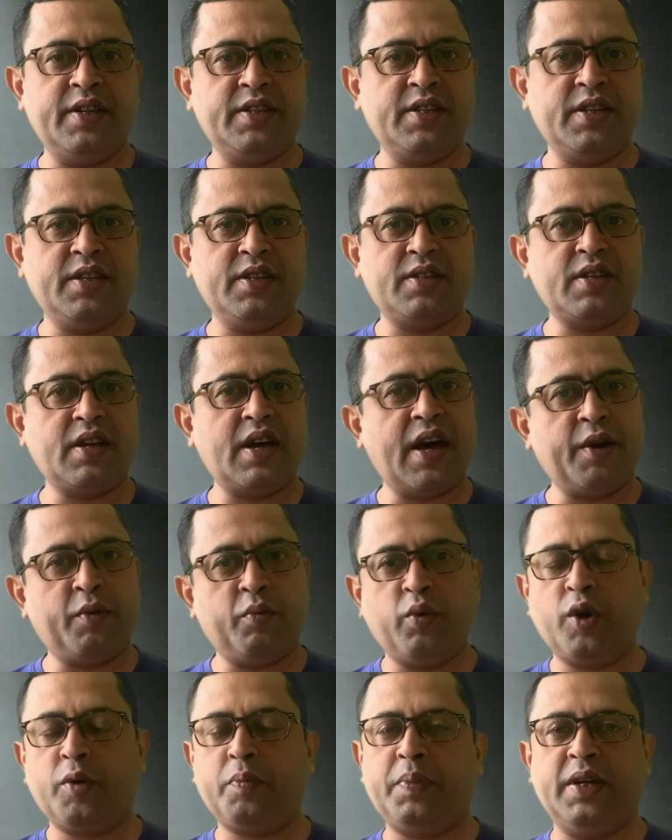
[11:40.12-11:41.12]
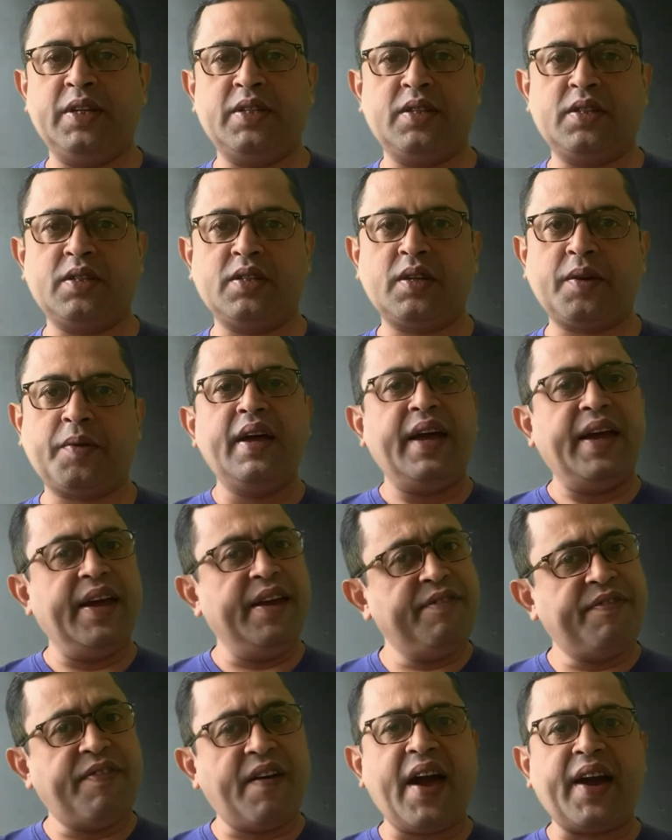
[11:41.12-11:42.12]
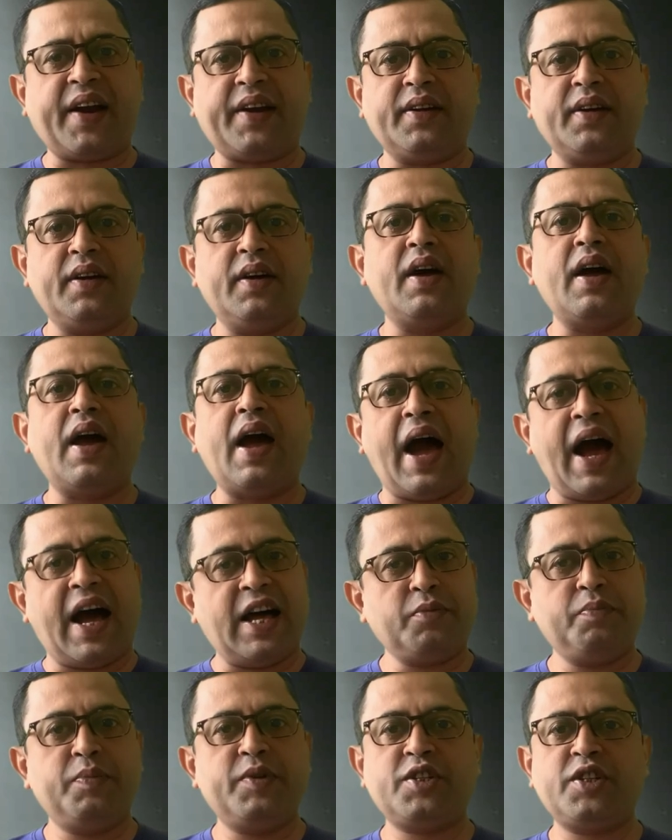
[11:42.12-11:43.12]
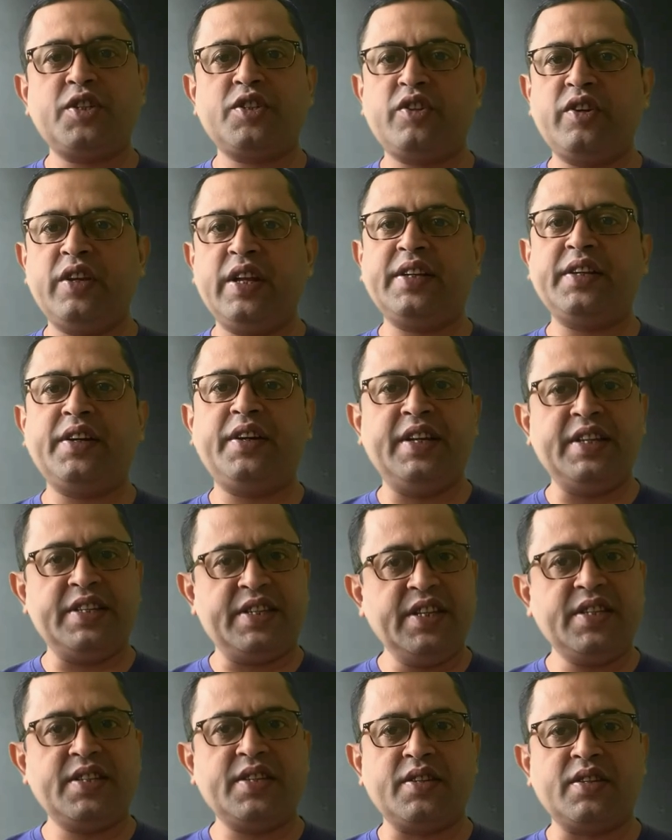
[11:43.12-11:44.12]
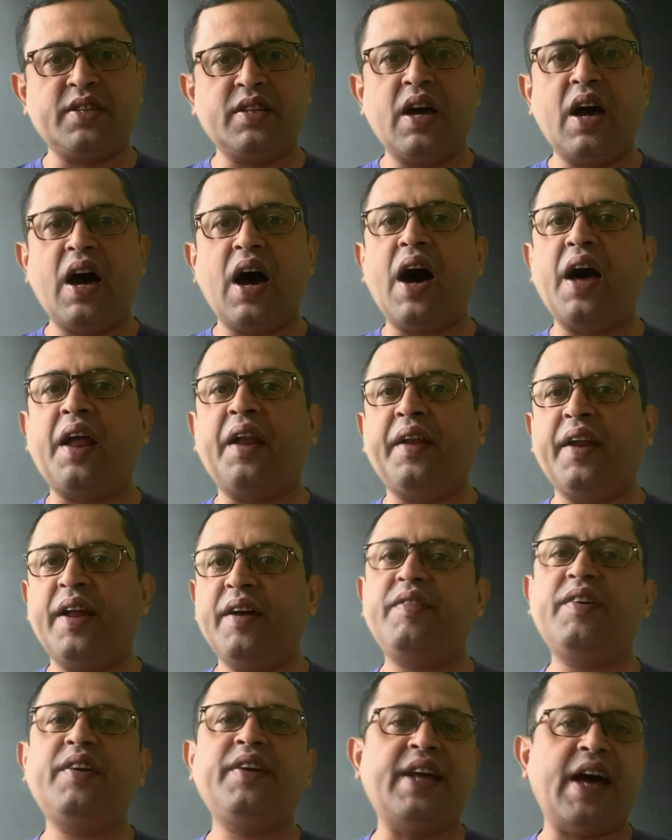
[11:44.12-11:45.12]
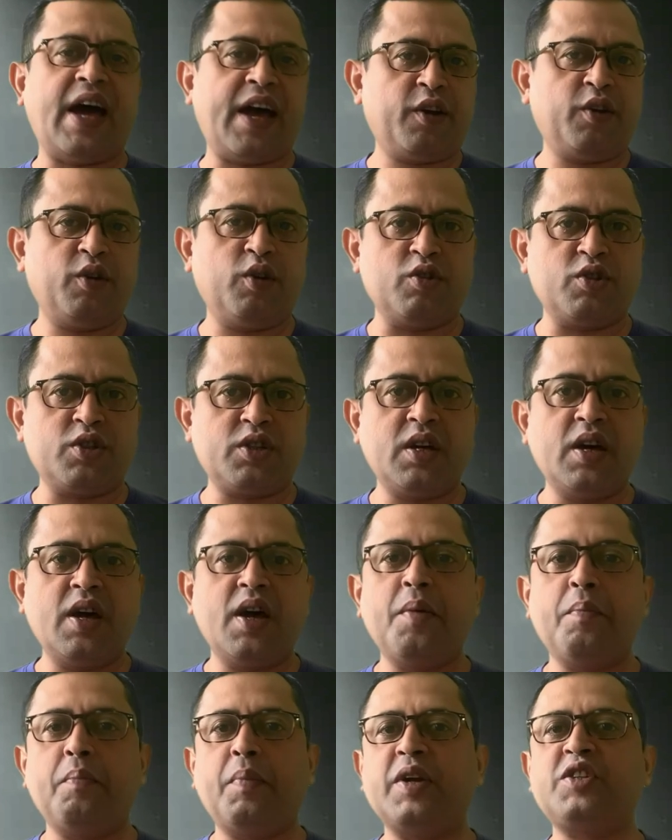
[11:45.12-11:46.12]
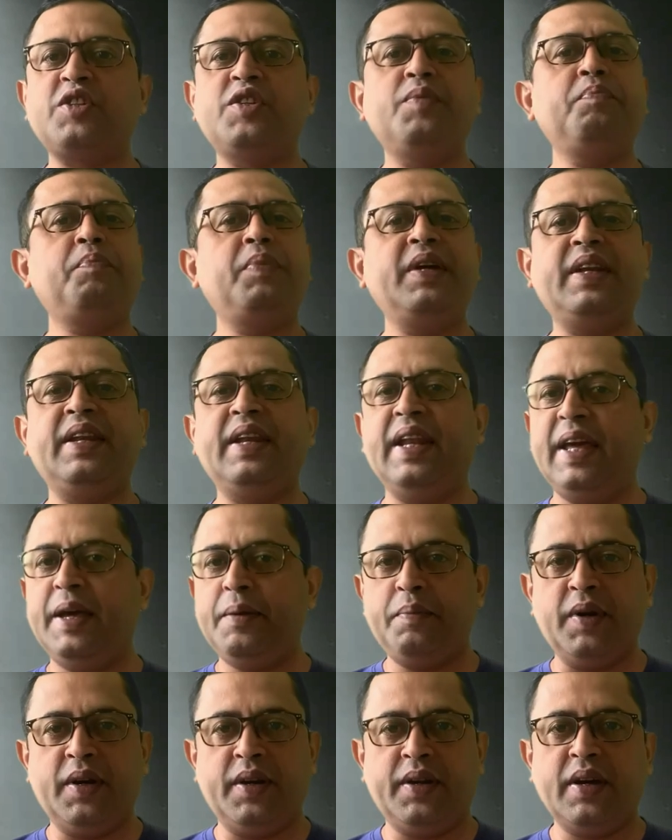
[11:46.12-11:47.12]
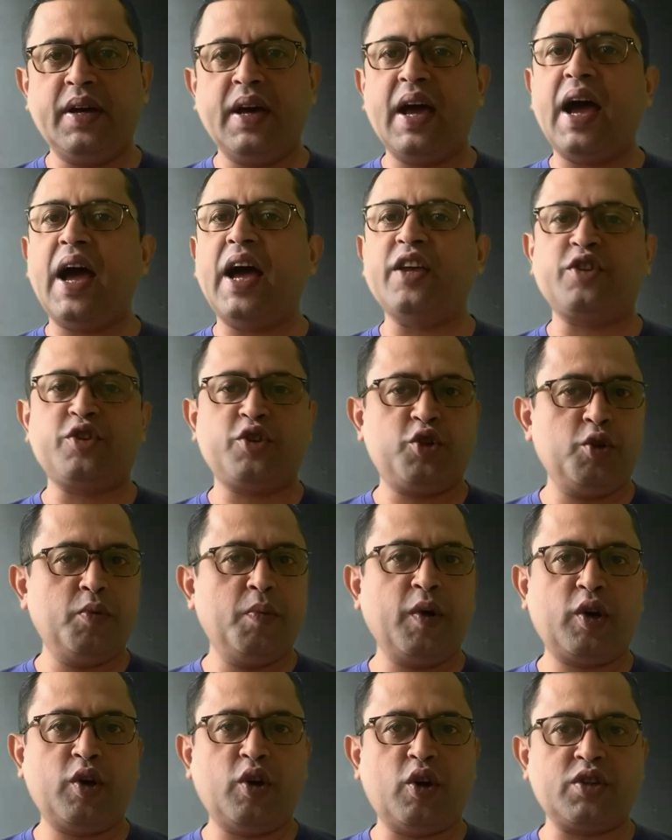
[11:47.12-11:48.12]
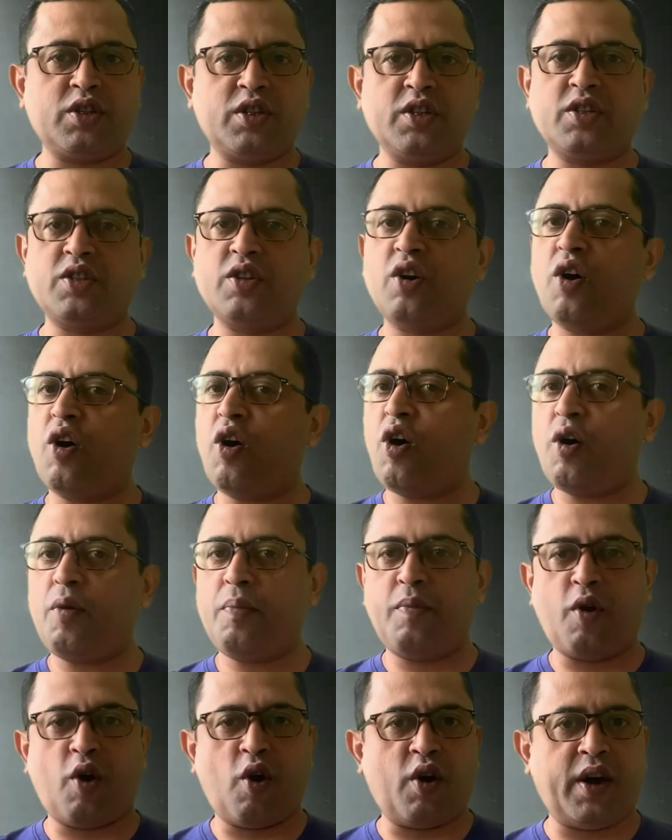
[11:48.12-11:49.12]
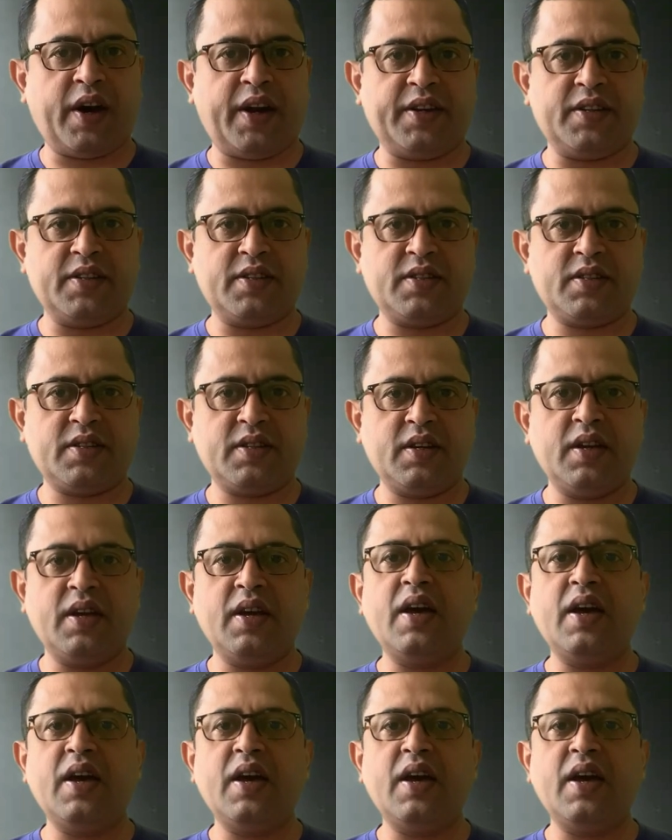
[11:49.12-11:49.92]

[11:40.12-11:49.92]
disease at workplaces. In fact, asbestos-related diseases are never diagnosed but simply labeled as tuberculosis or bronchitis.